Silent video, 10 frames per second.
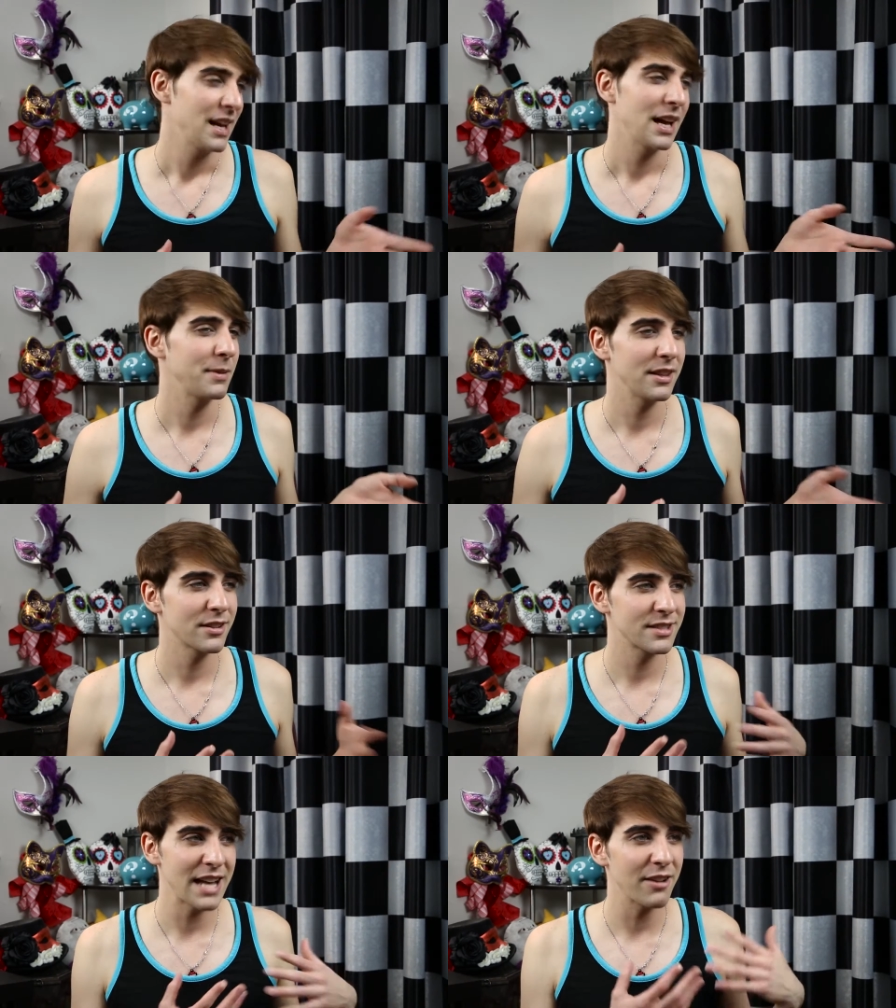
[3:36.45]
I mean,
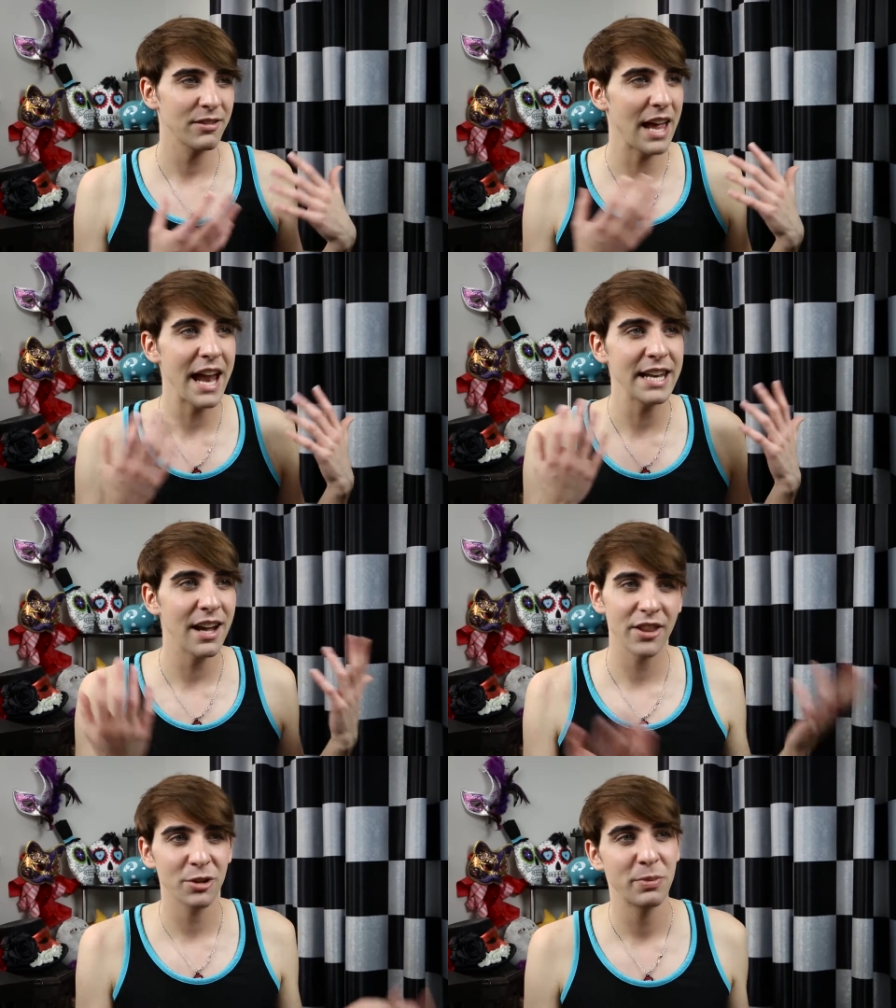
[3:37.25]
there's not any
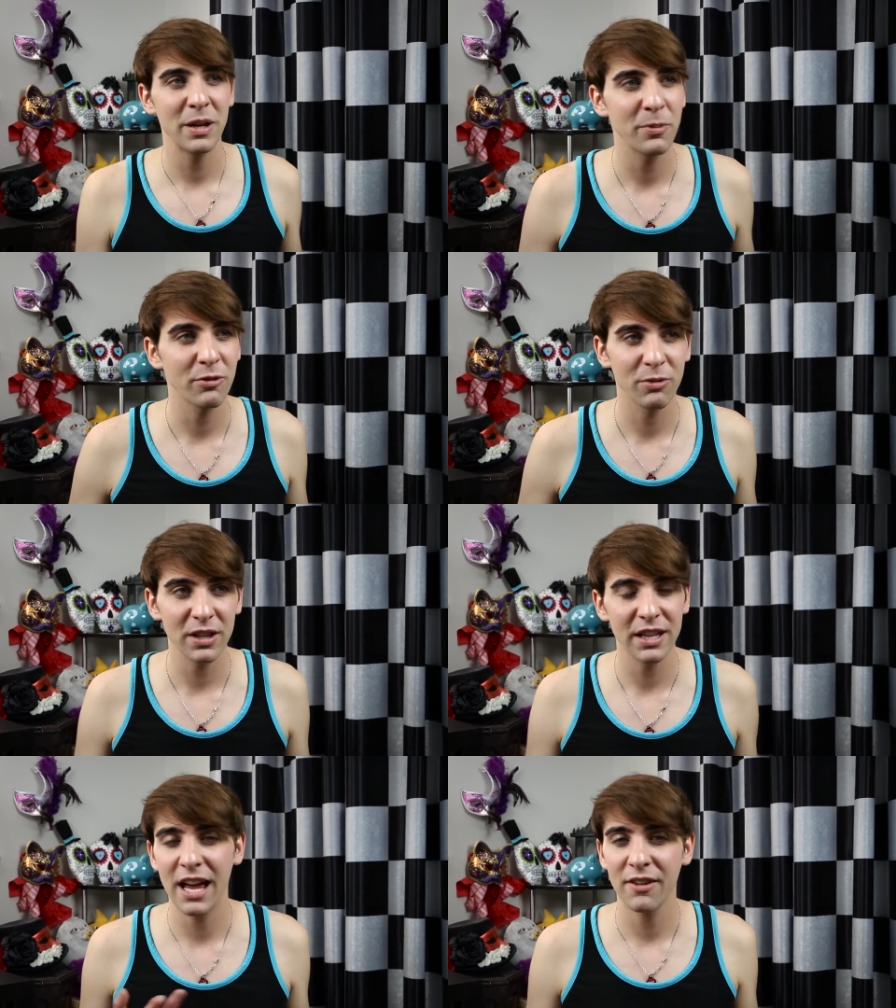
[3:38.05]
other people
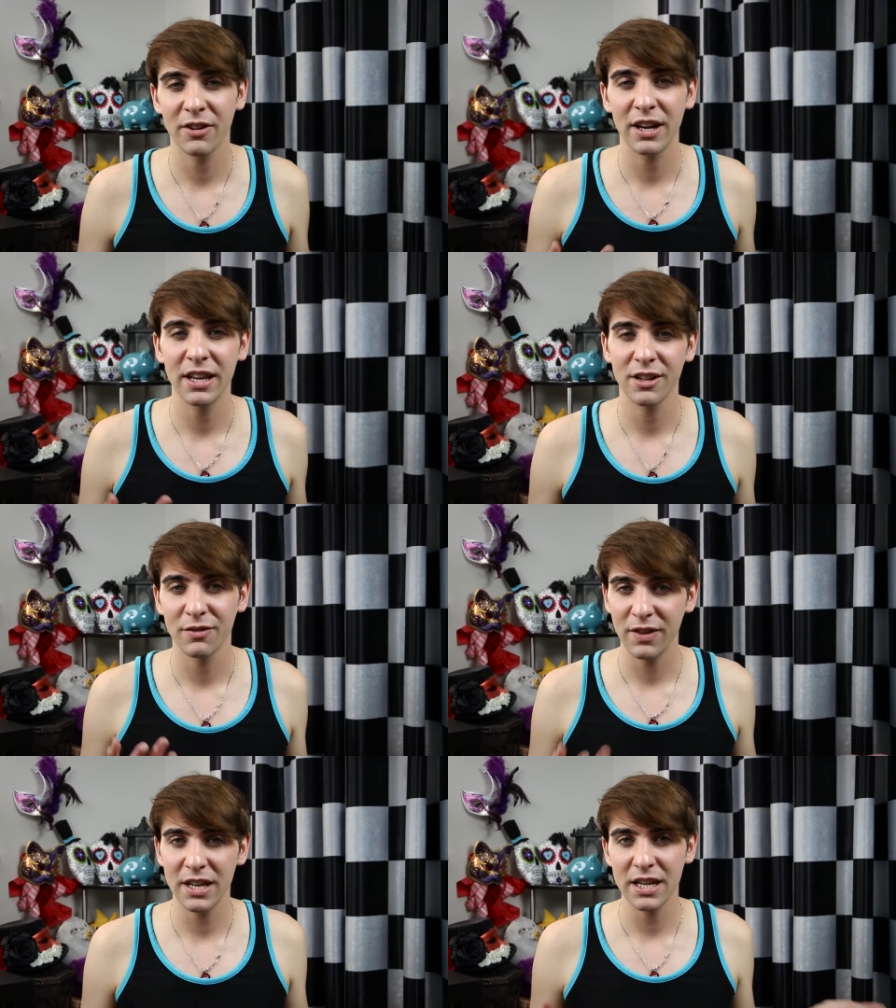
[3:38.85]
really ever in their
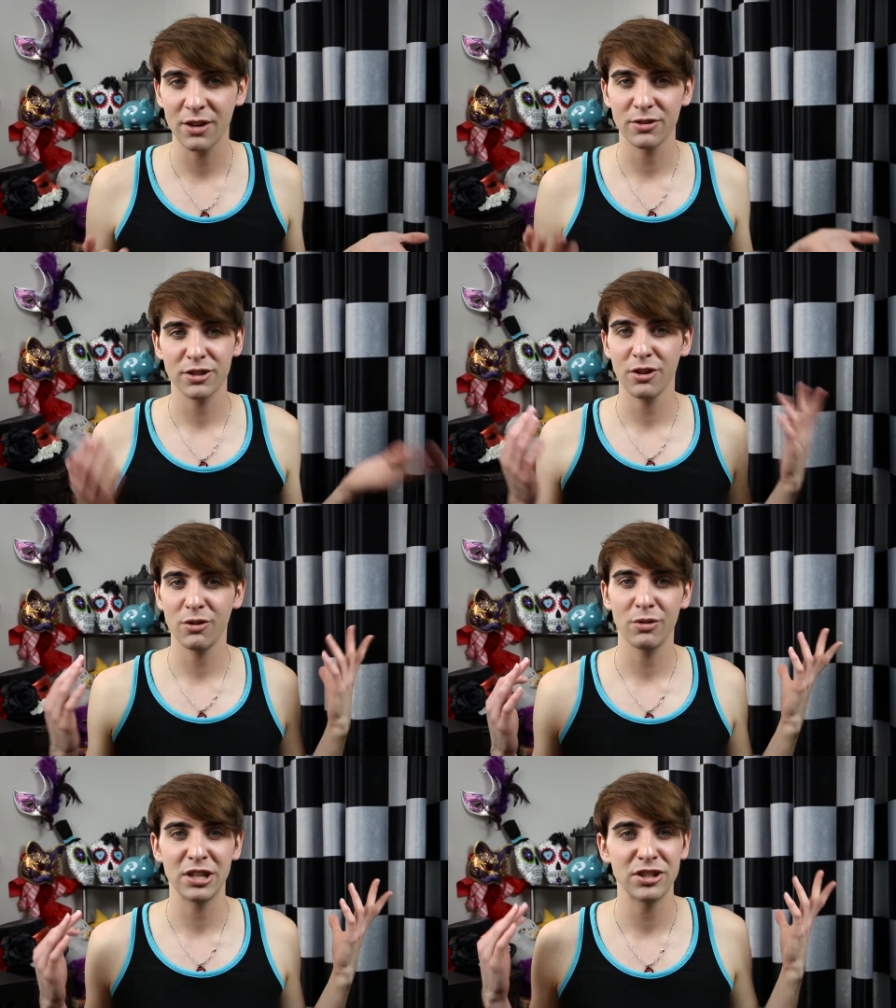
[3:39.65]
videos,
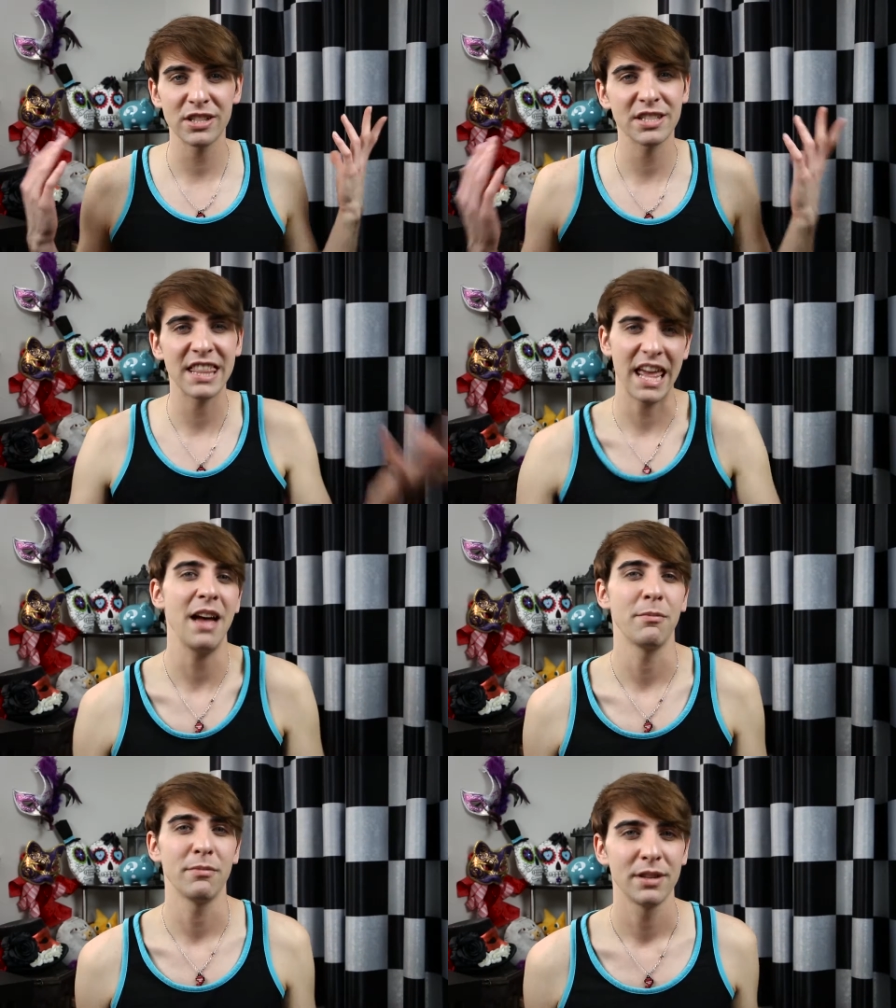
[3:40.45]
so it's just
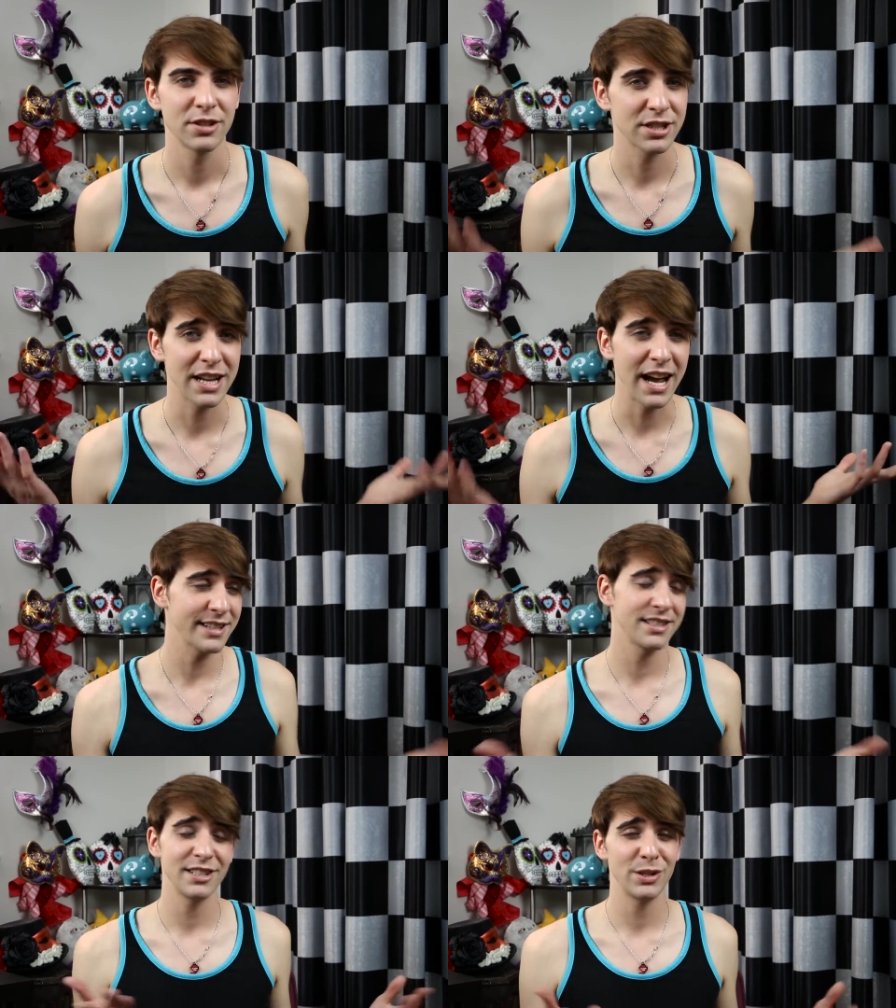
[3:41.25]
them, just
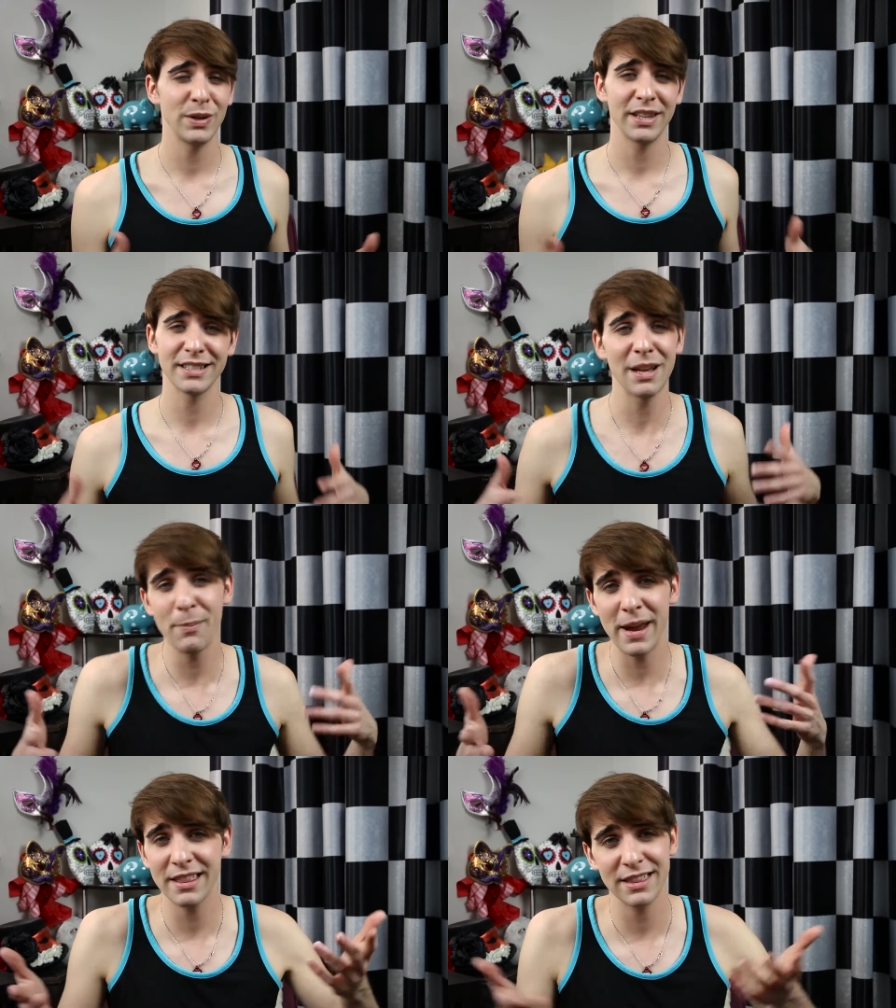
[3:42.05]
constantly doing things that
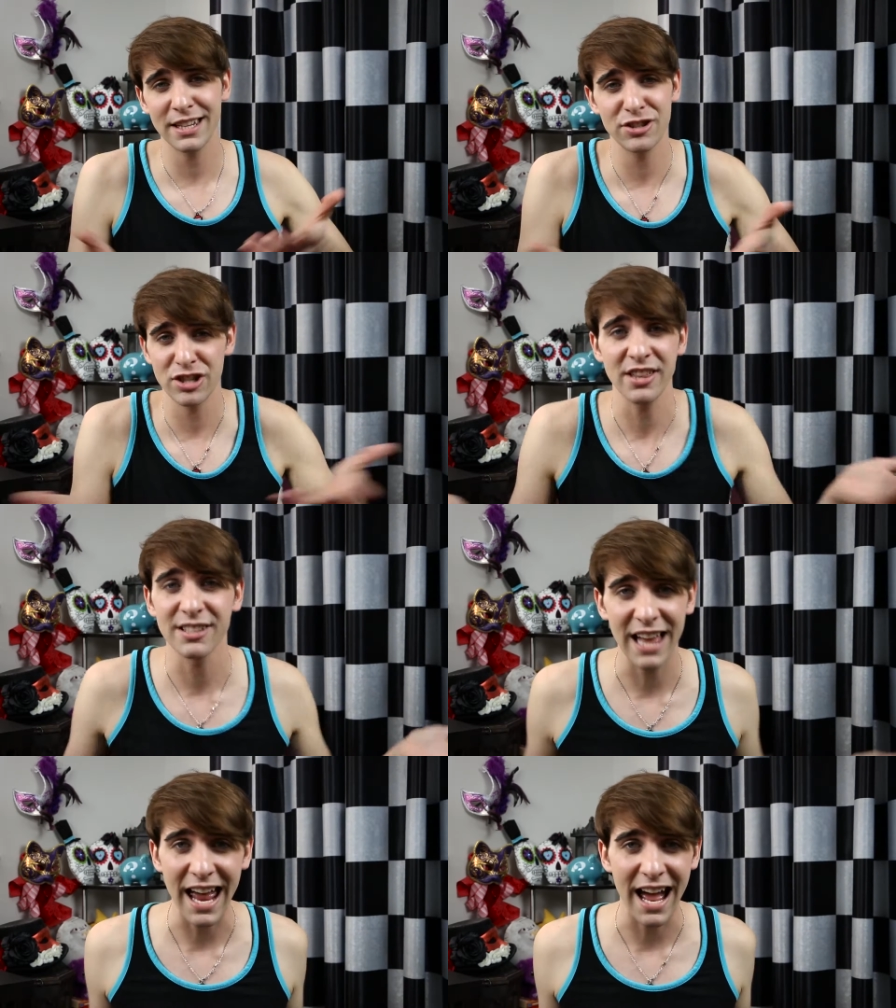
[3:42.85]
make each other
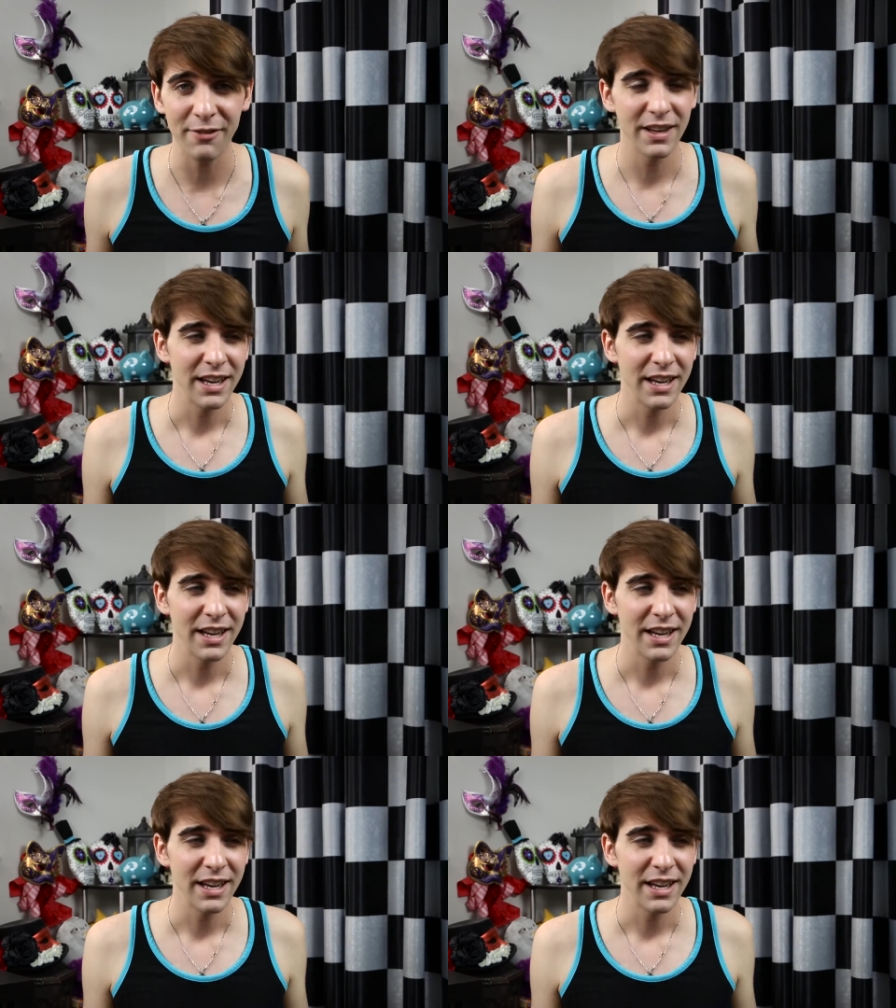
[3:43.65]
laugh.